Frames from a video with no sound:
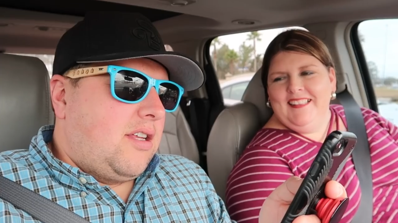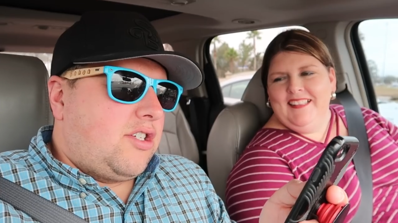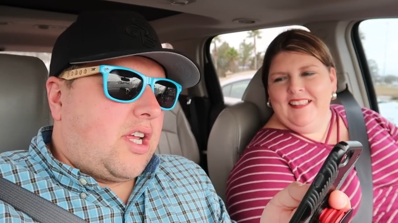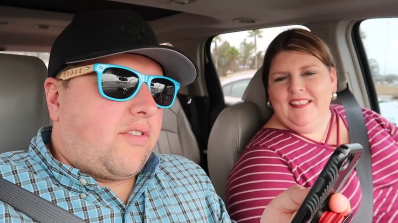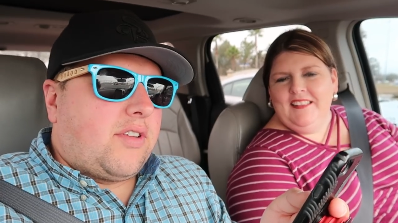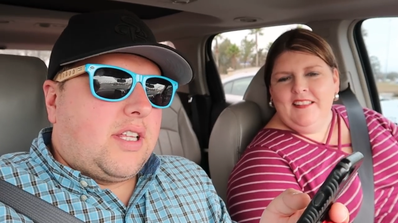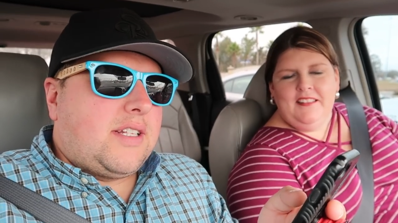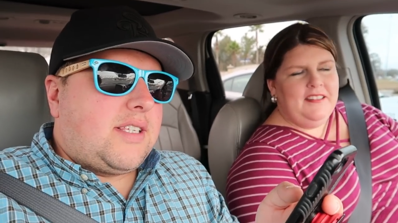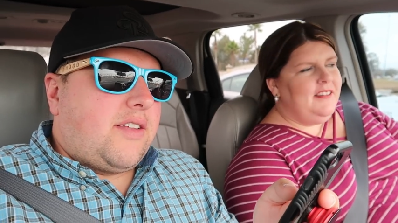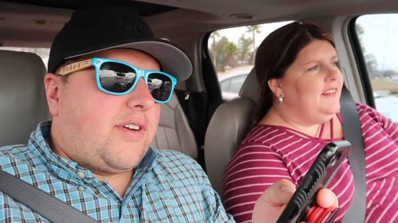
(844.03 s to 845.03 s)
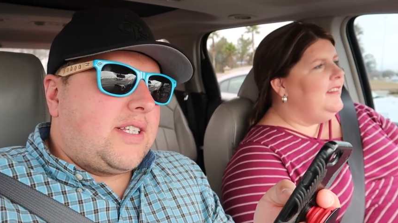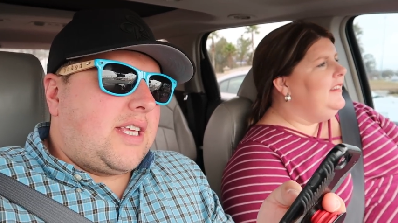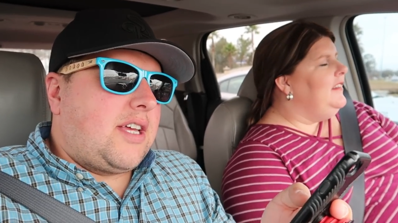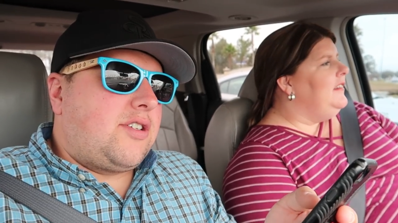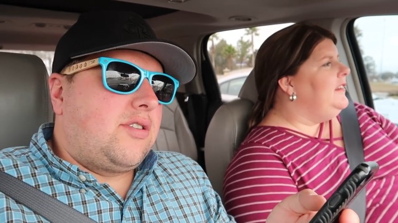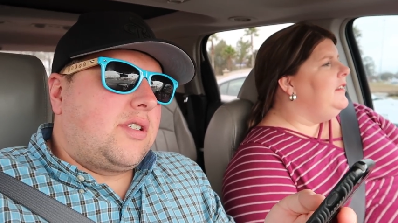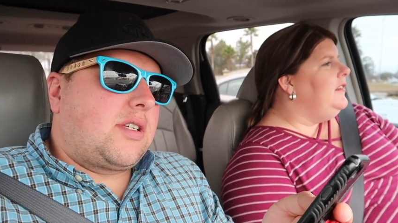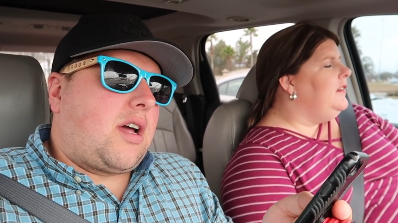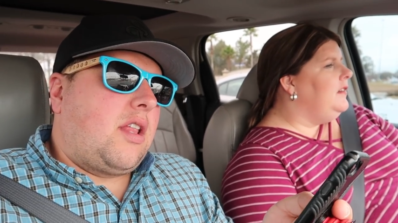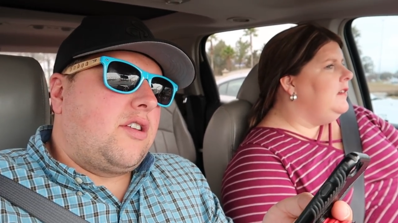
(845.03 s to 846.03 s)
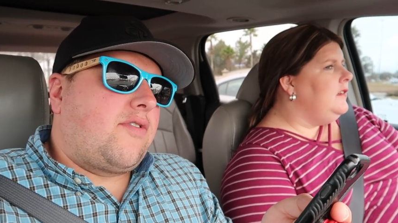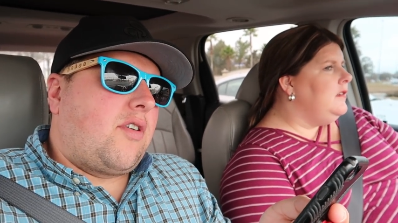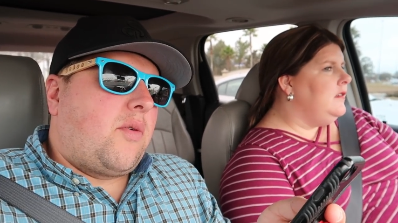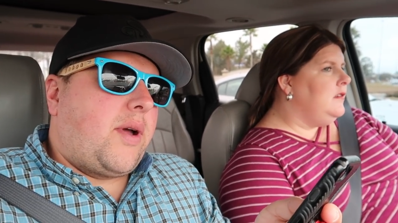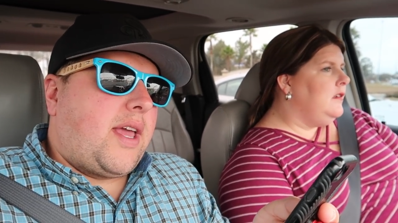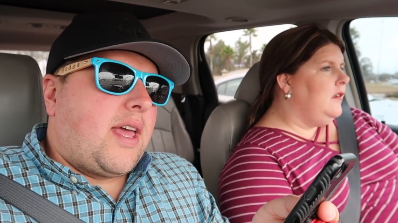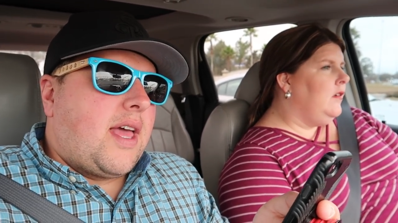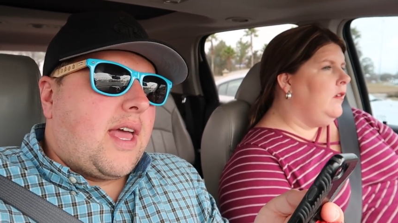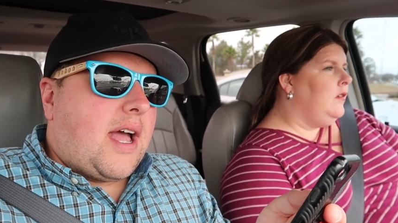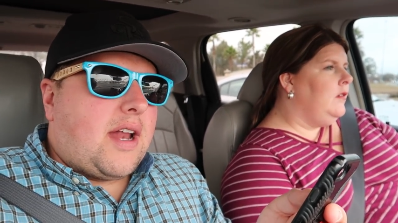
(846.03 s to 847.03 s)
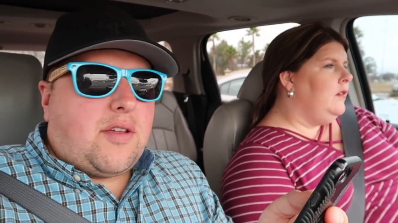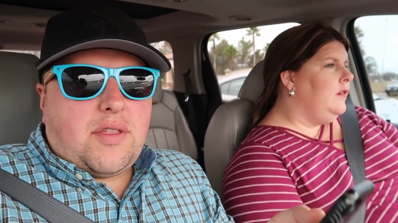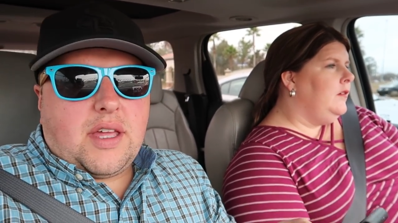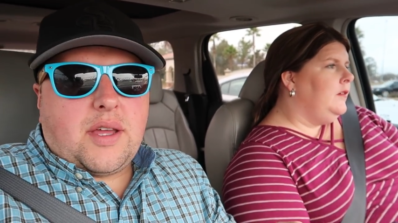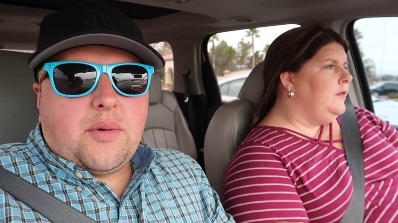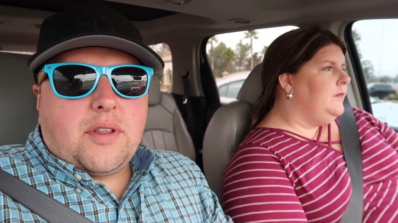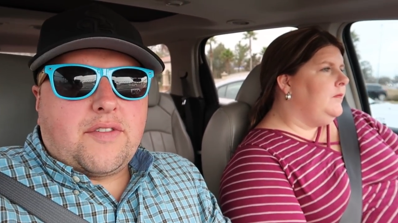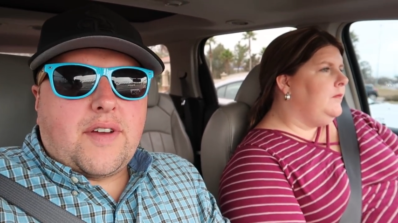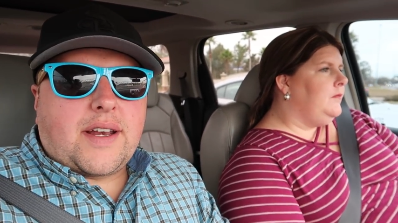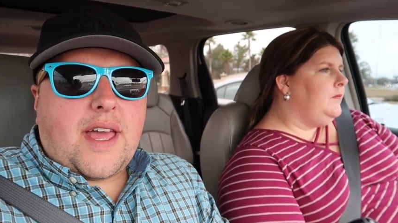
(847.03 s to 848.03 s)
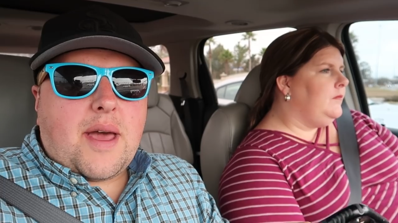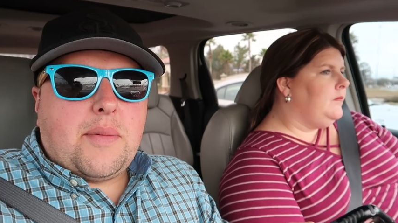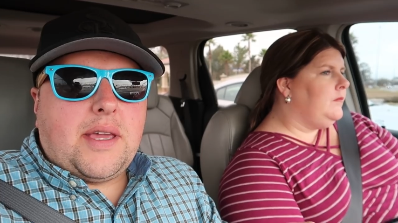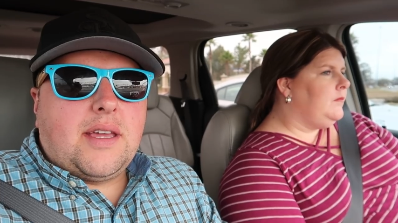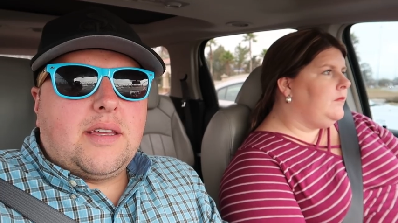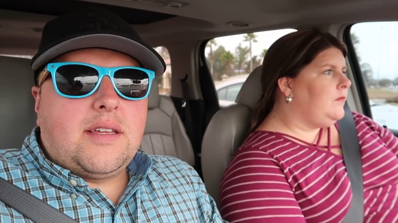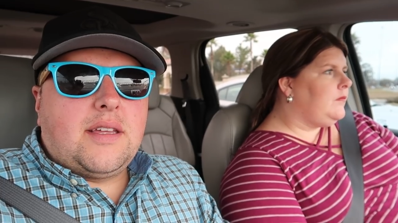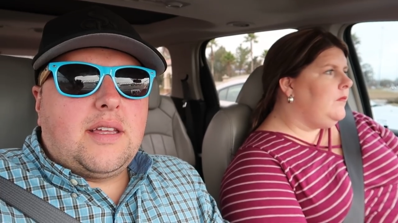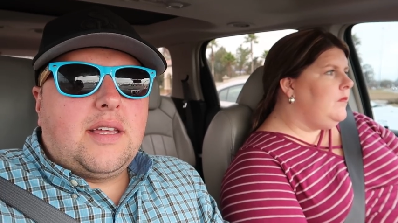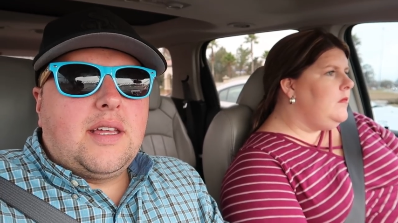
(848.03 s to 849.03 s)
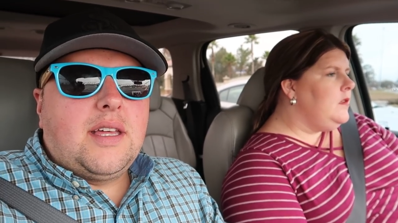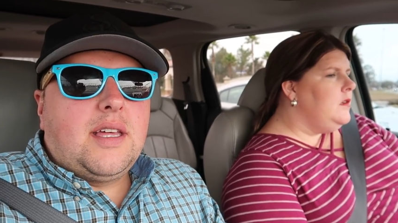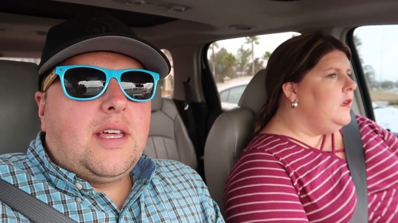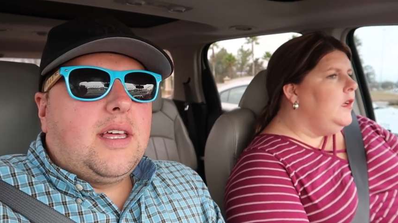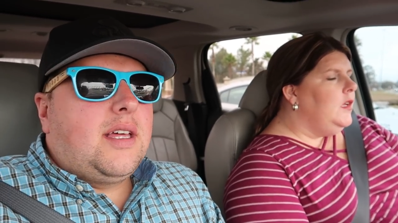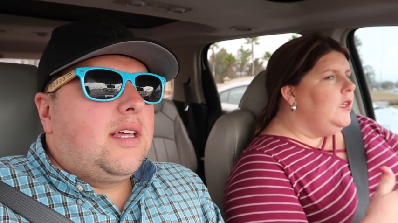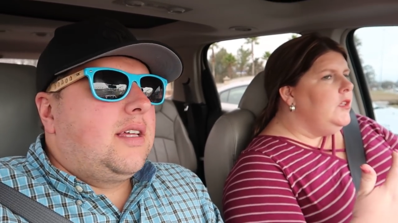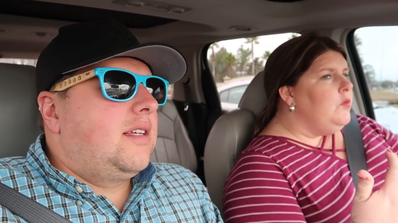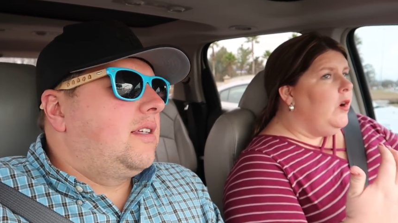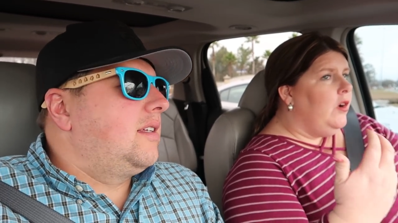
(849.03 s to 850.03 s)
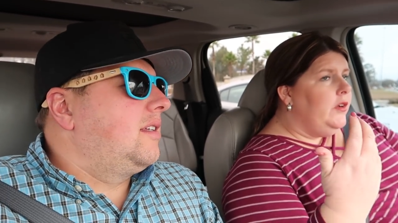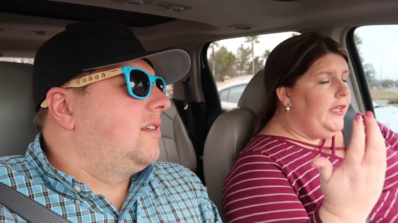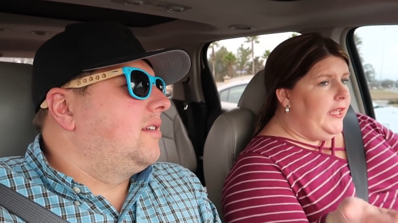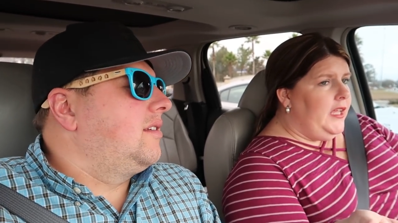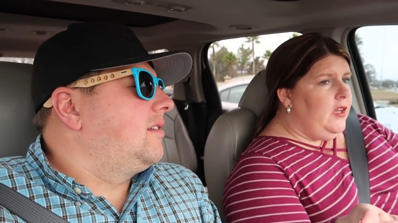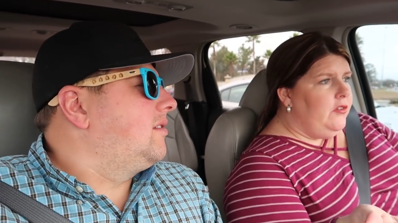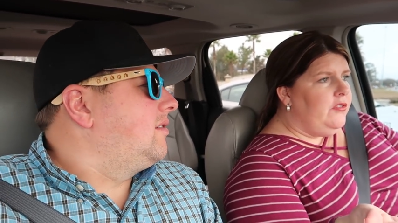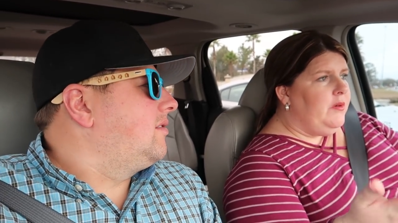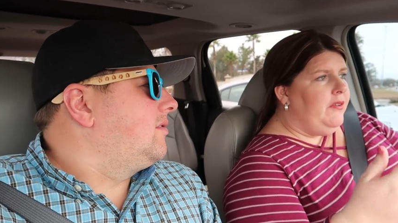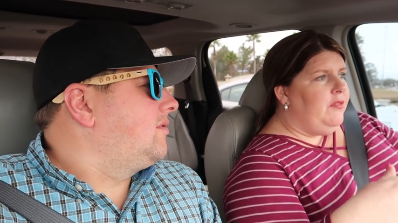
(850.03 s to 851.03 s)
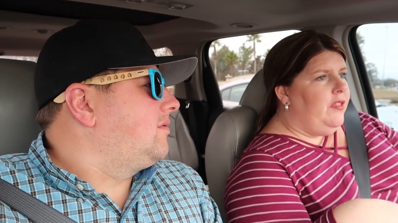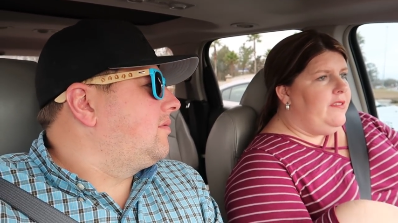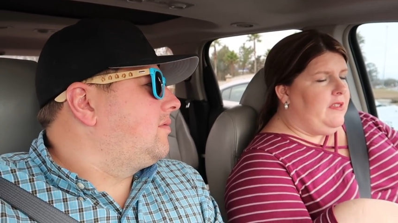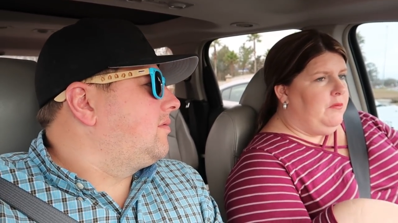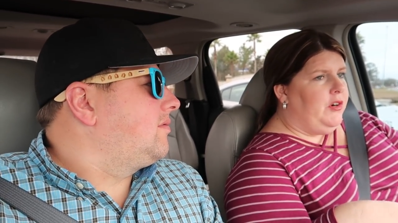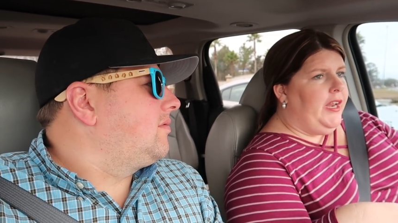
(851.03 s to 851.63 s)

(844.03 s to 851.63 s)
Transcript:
Speaker 1: Jennifer Lynn said, if Isaiah chooses a college far away, how do you think it will affect Abby?
Speaker 2: Well, he goes away for the summer